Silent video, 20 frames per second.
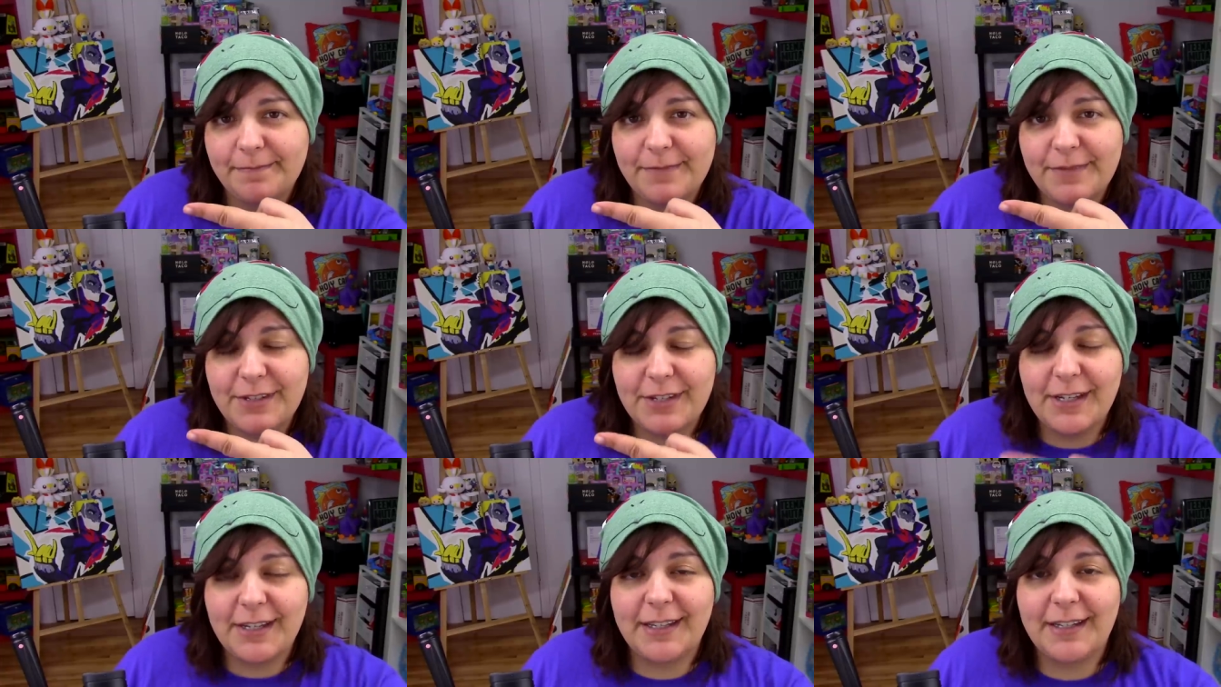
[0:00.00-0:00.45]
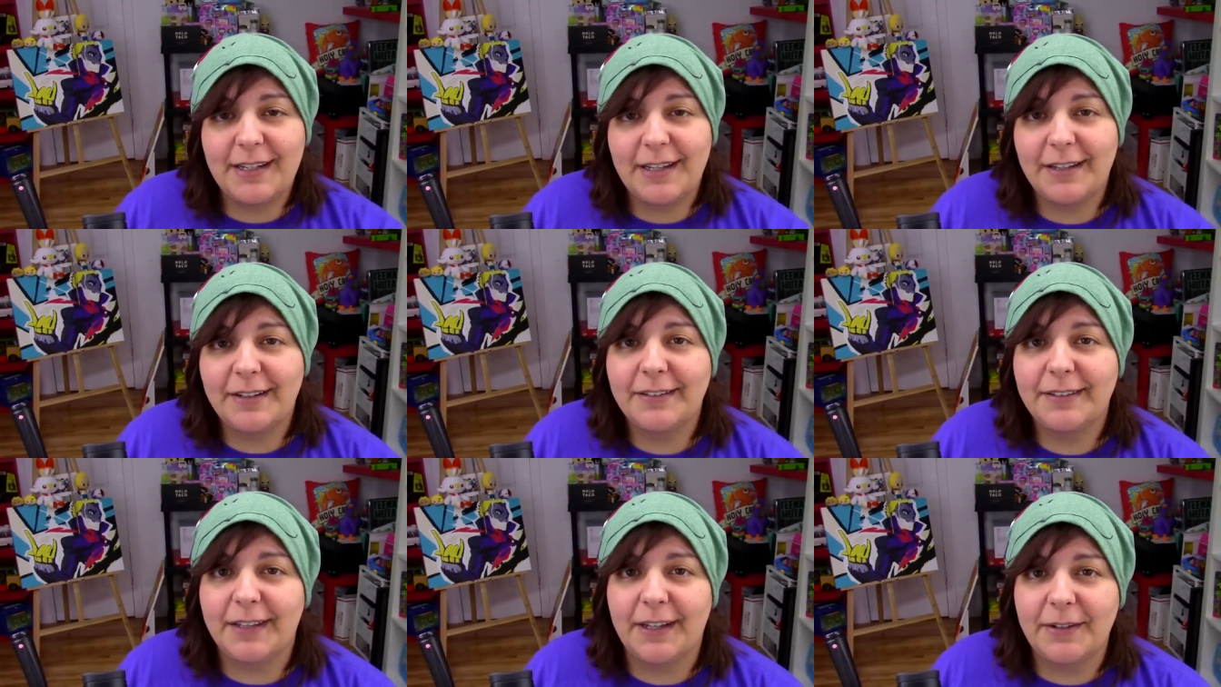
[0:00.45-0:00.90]
check it
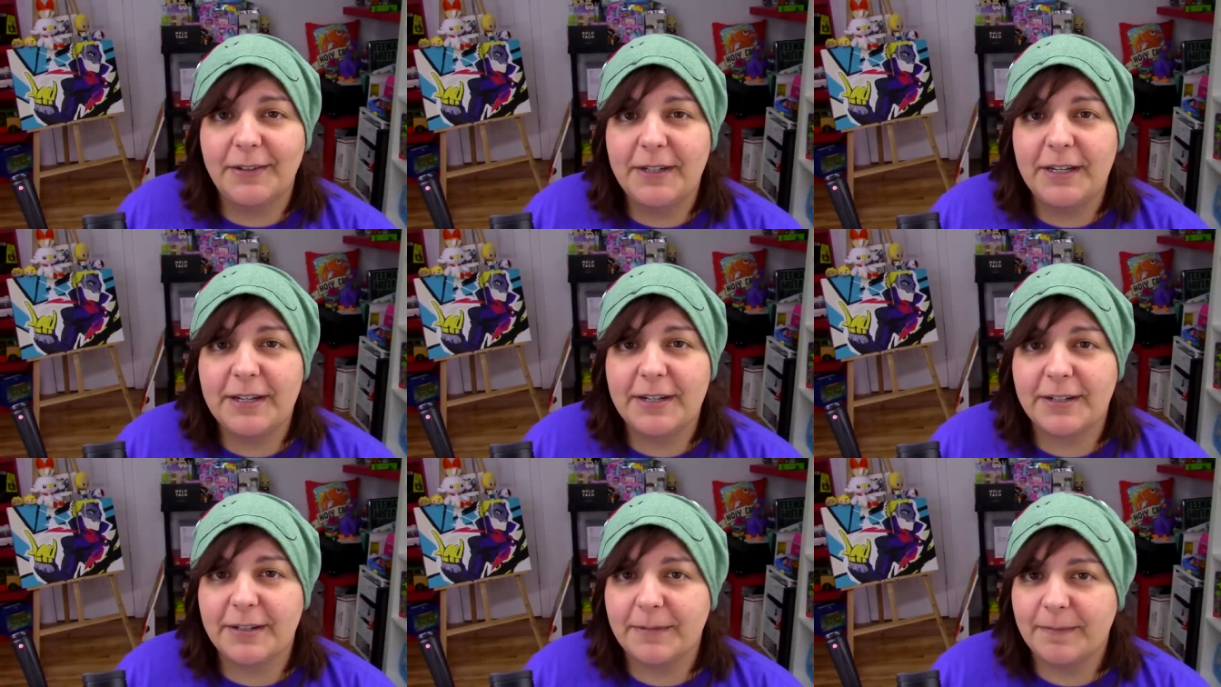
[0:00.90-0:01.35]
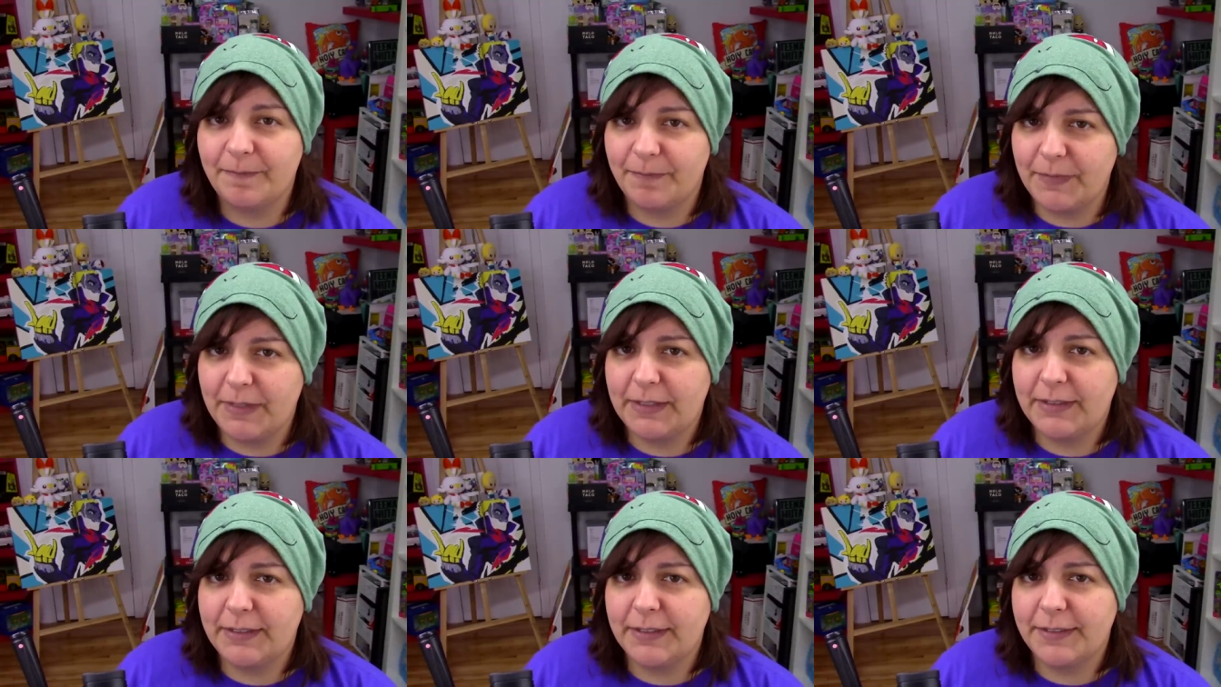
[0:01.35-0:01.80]
out down here.
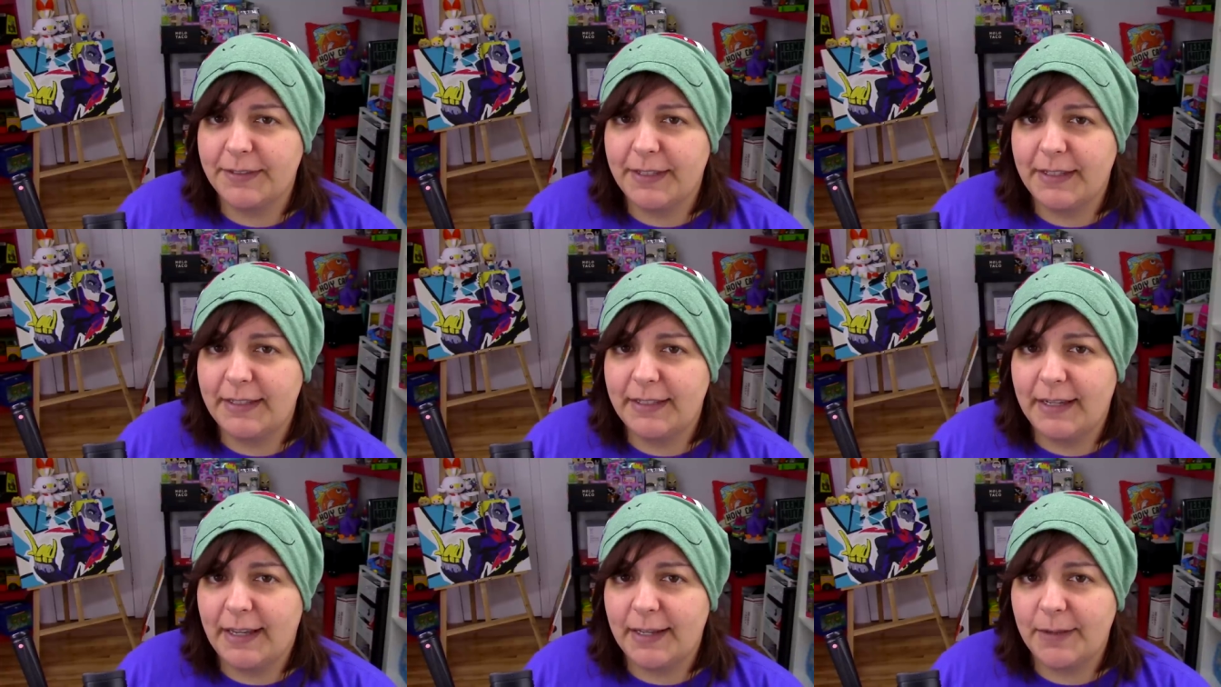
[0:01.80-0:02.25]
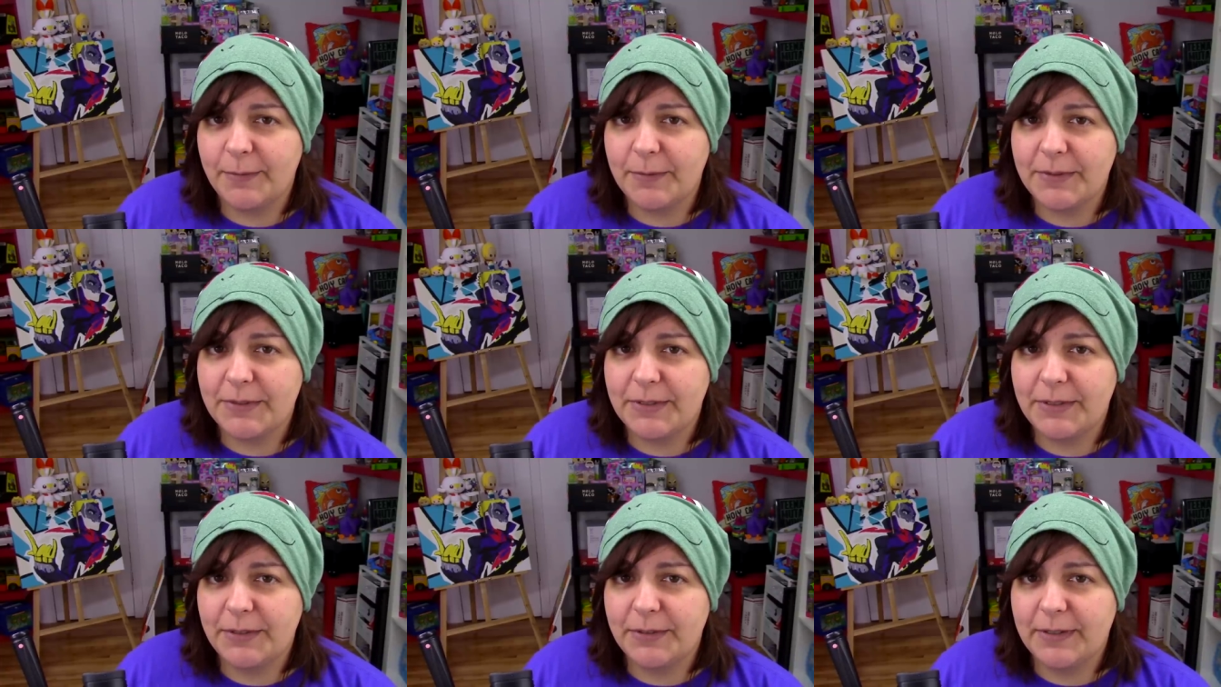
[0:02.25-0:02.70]
Until then, I will see you